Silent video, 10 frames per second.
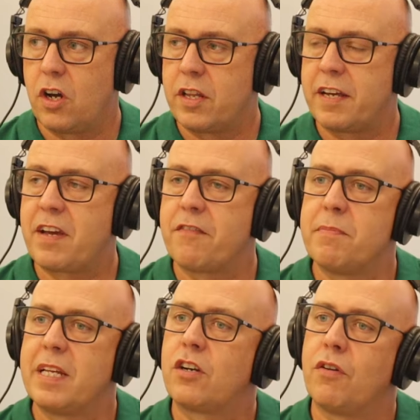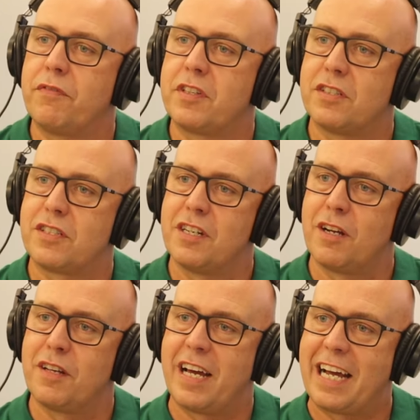they've given me the confidence to
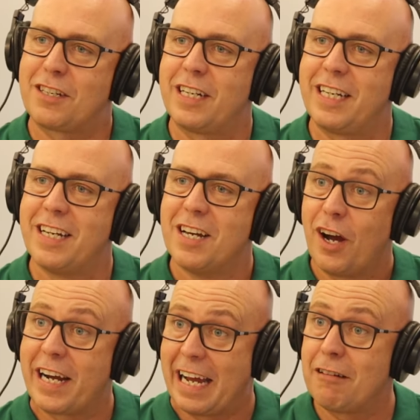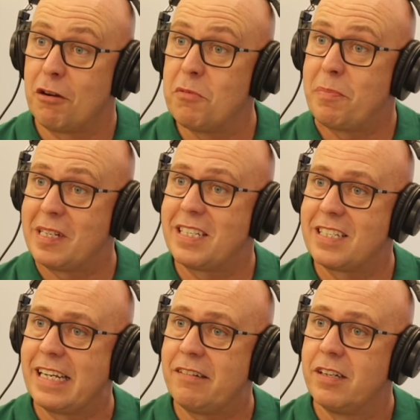know that actually I can grow my
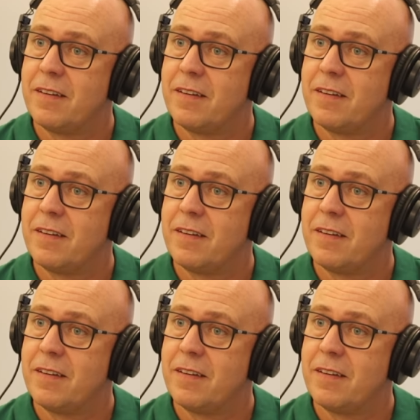business now.